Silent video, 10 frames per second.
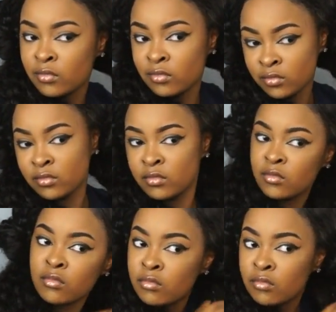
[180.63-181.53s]
And then
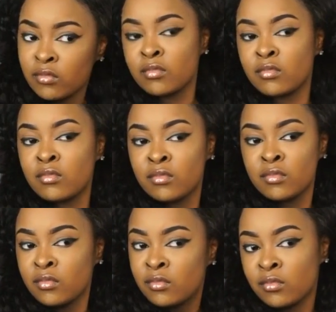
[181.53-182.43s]
after I done
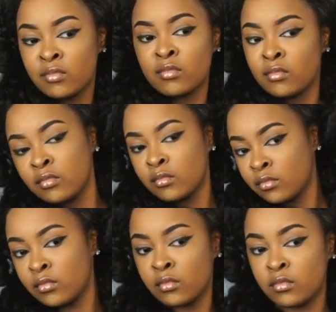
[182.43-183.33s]
spraying all this
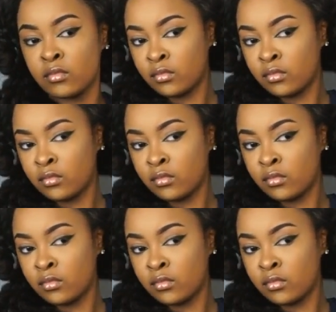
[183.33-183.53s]
water,